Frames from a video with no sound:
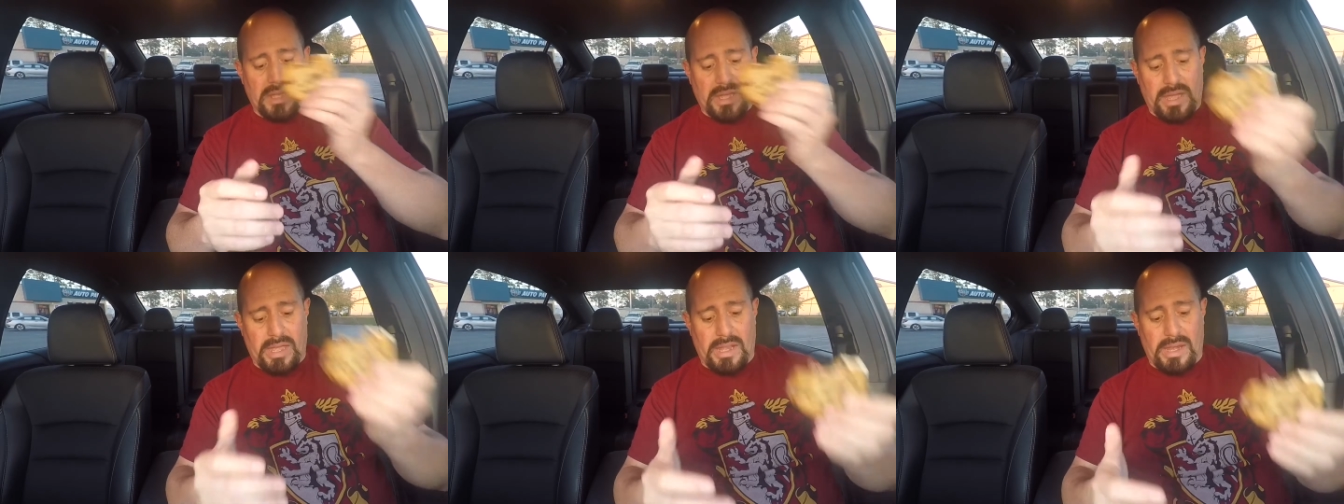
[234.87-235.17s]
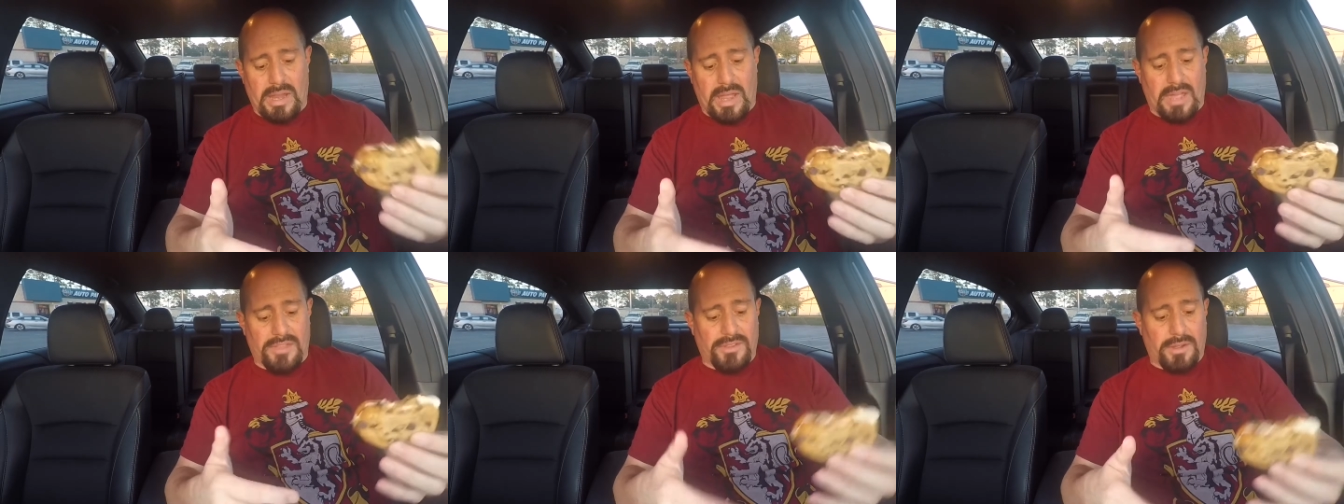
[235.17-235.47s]
And
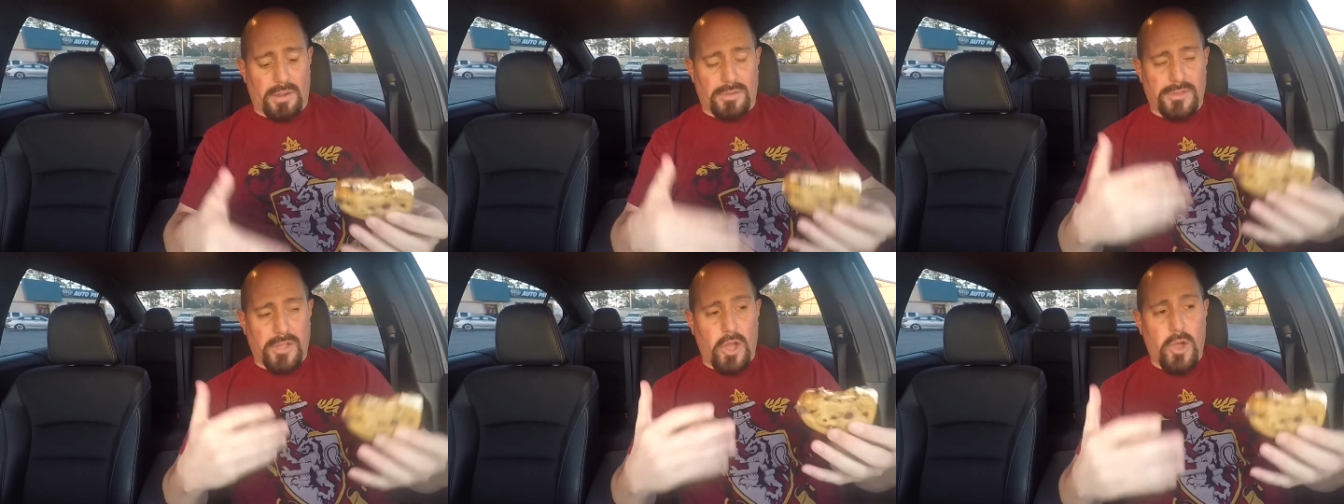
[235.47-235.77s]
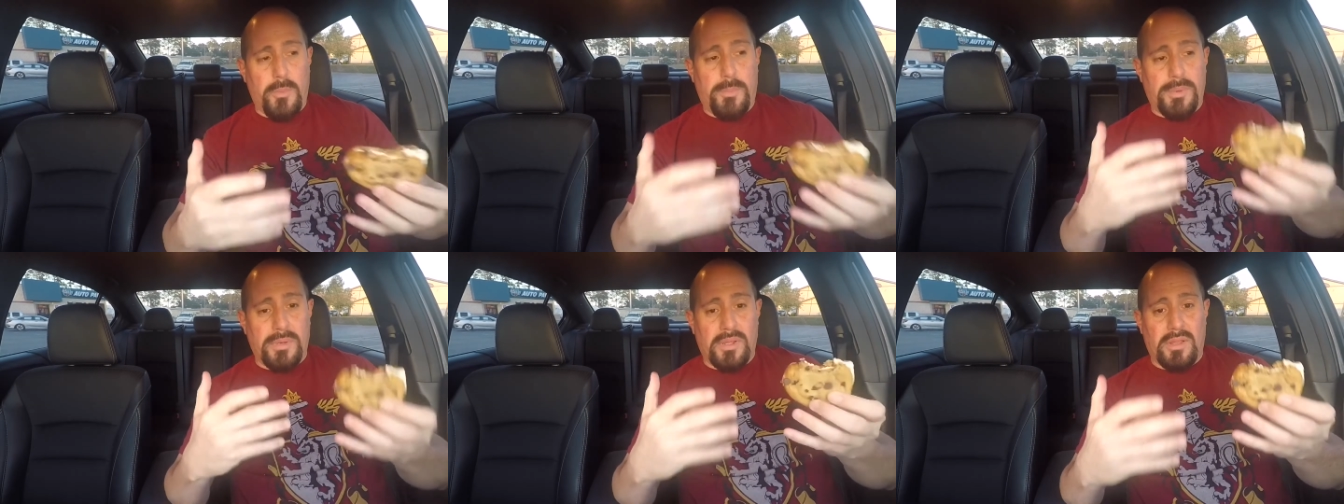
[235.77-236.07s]
as I was
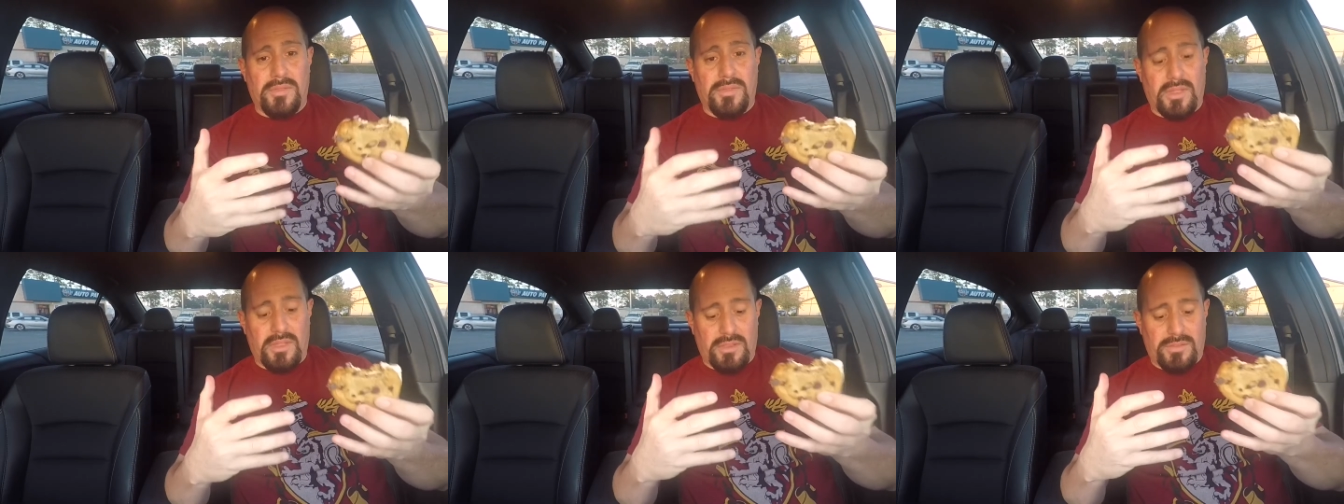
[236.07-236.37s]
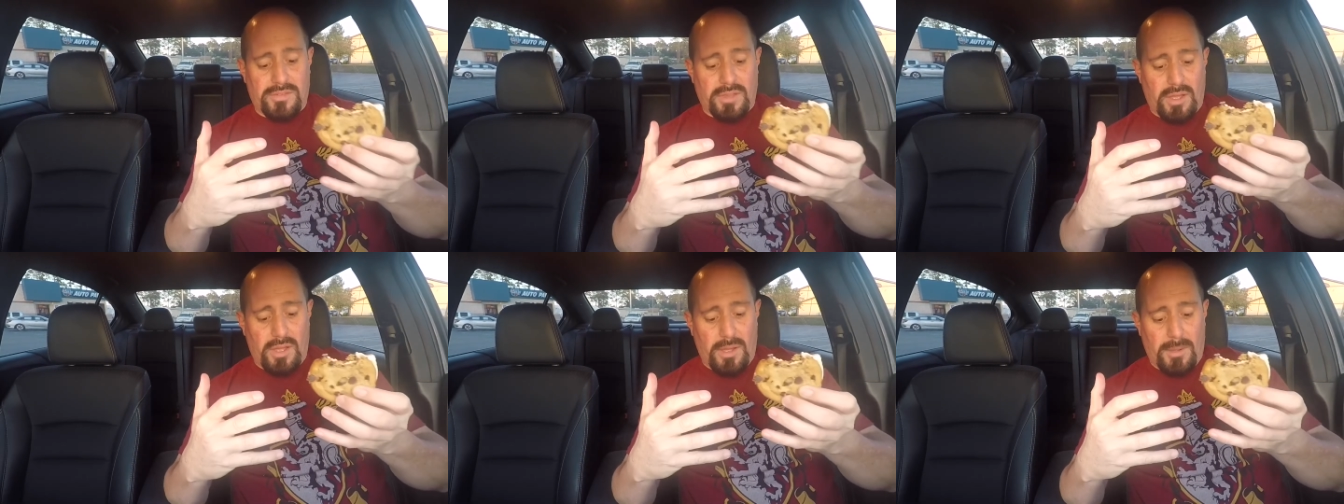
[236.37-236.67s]
opening
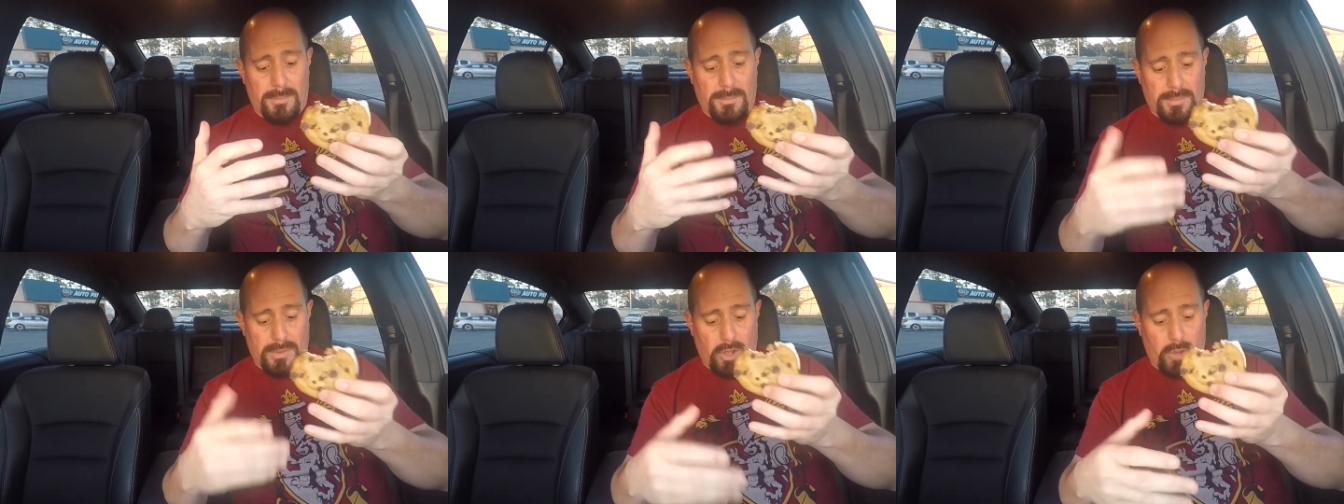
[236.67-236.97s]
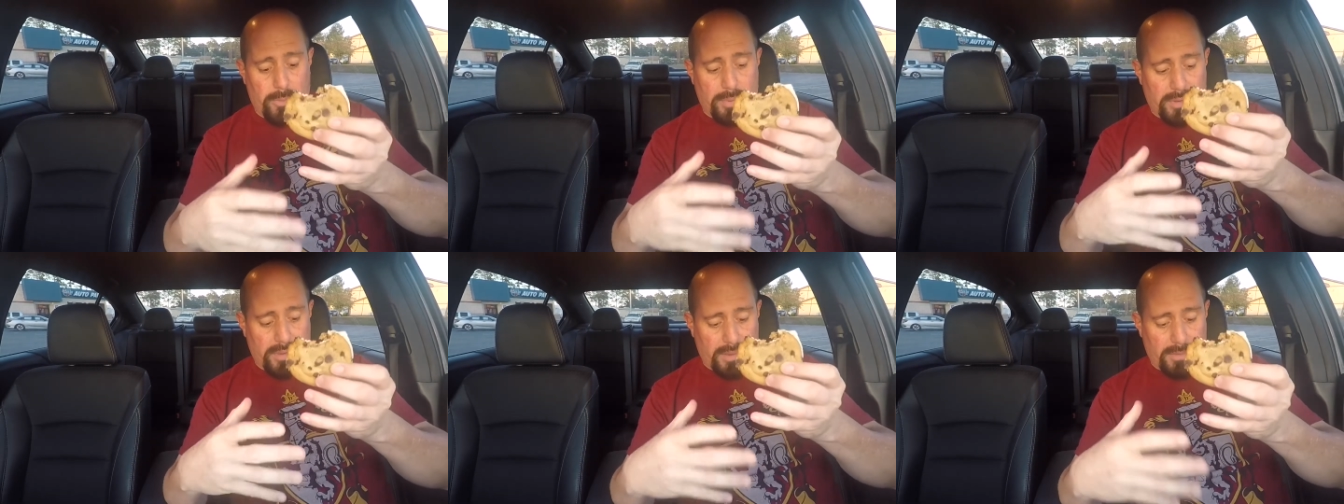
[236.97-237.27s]
these up,
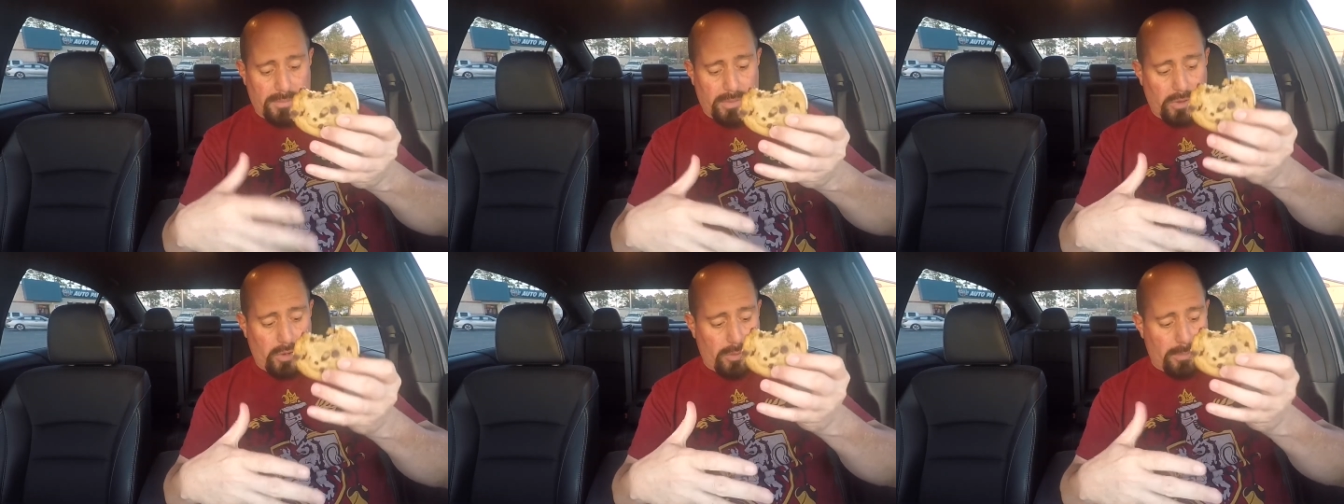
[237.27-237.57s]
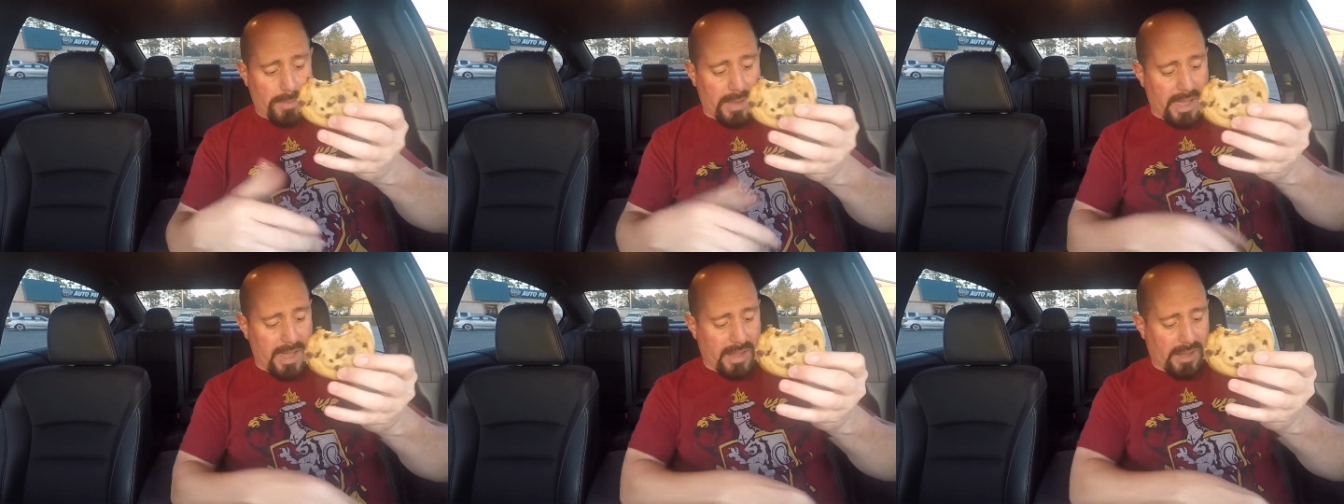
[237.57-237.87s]
opening the little
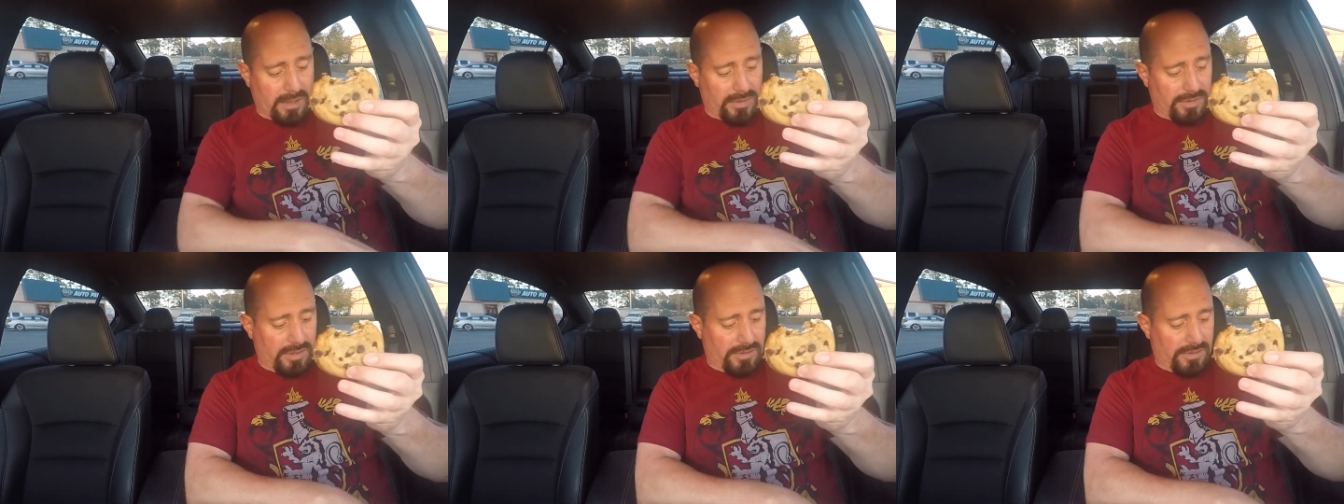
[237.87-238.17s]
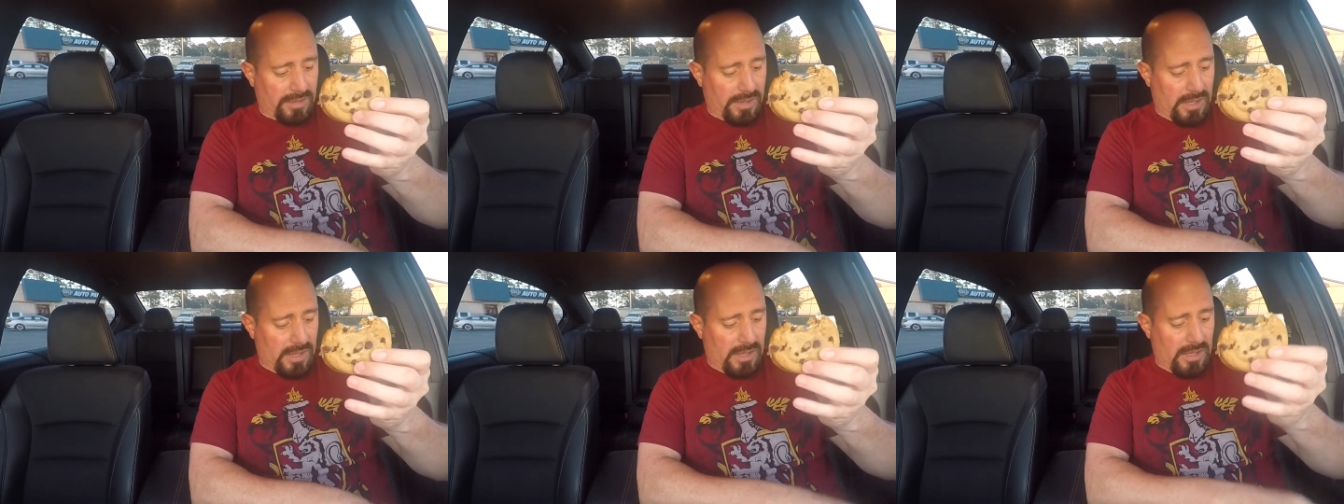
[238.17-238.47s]
bags, these,
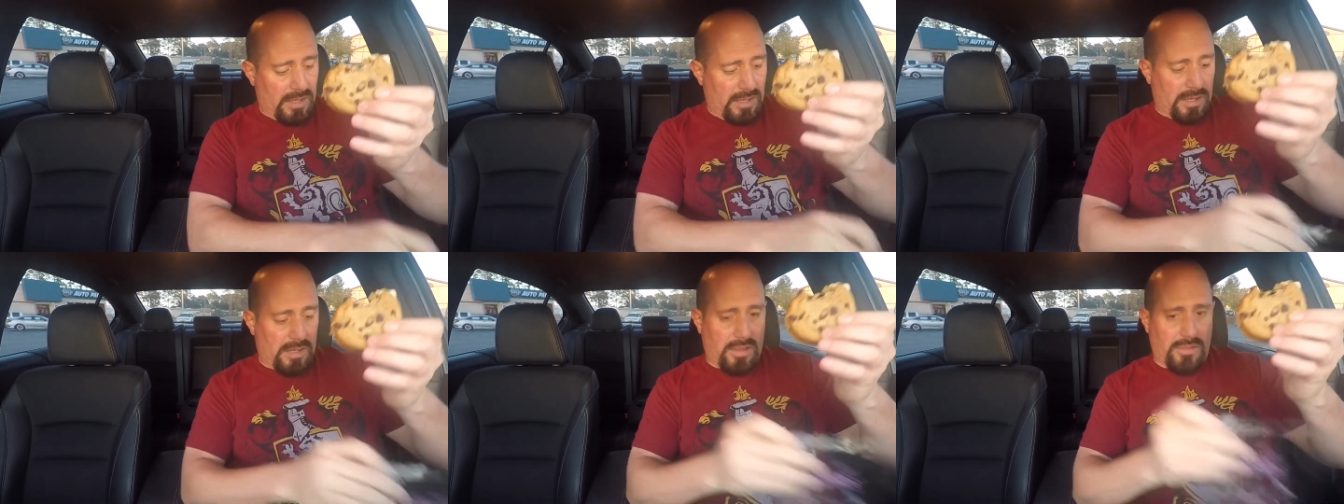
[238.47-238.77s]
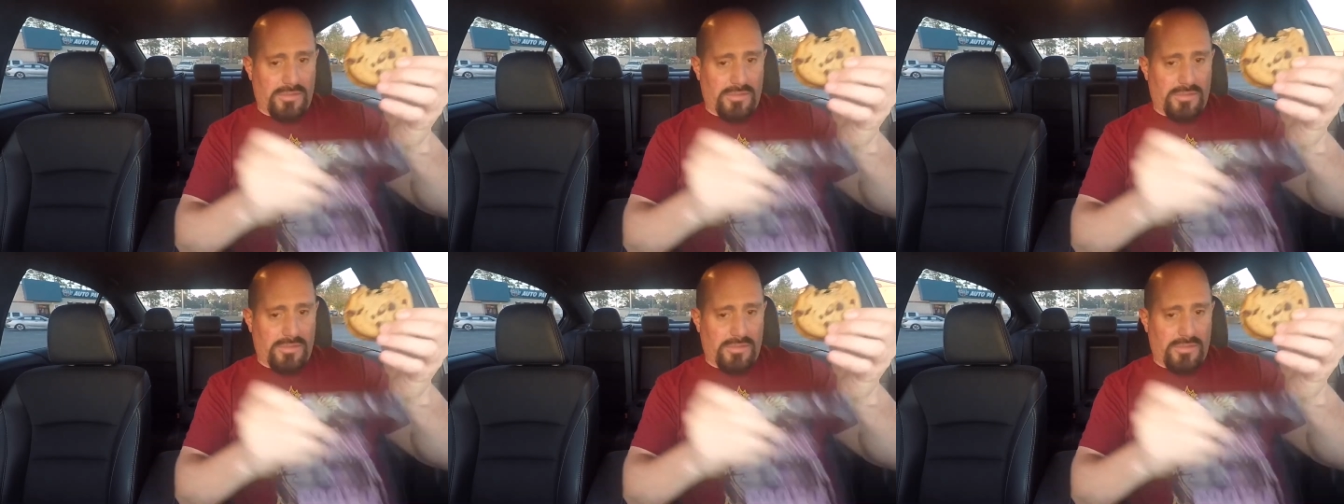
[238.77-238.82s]
these